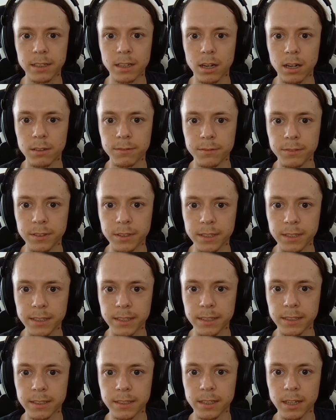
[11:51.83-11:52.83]
off, this
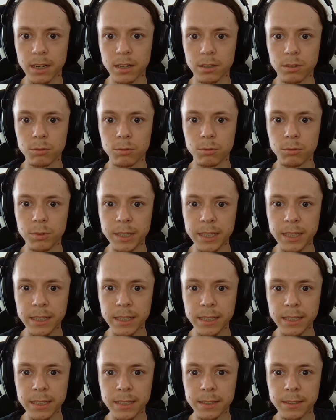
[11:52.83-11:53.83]
is a
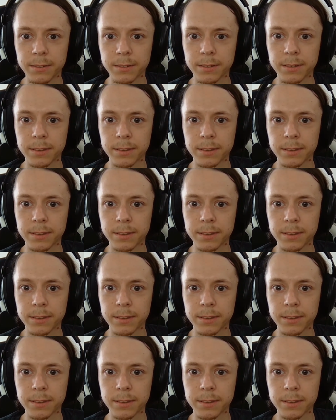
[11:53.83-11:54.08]
really